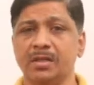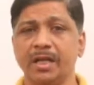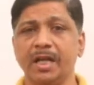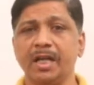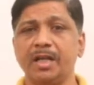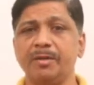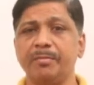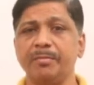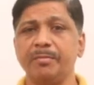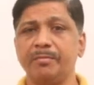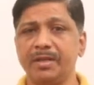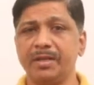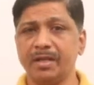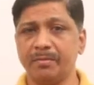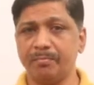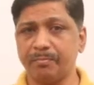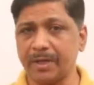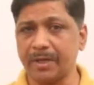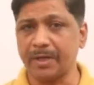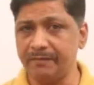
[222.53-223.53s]
It may be a
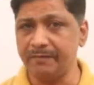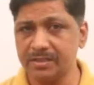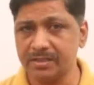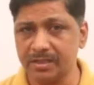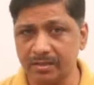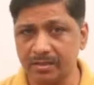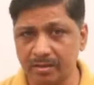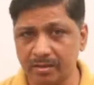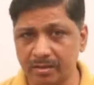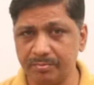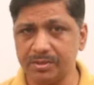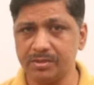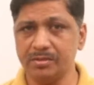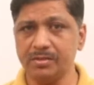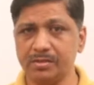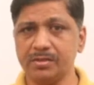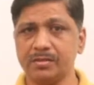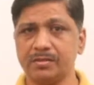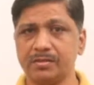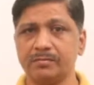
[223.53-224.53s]
private sector
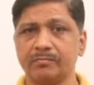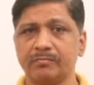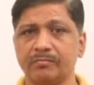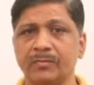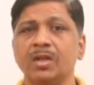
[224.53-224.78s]
business,